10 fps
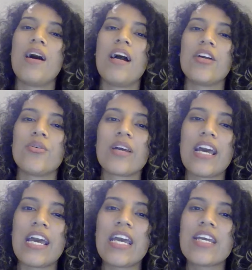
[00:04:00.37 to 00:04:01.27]
by,
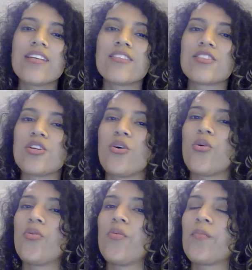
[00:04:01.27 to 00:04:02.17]
okay?
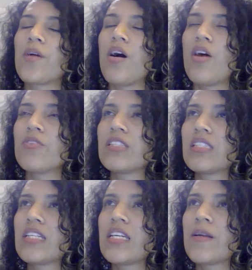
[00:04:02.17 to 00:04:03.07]
So
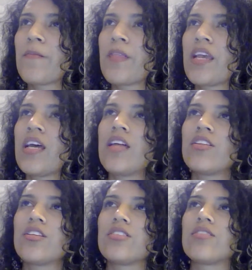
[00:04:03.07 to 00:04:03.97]
obviously,
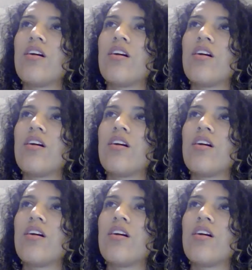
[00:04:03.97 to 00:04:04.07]
there's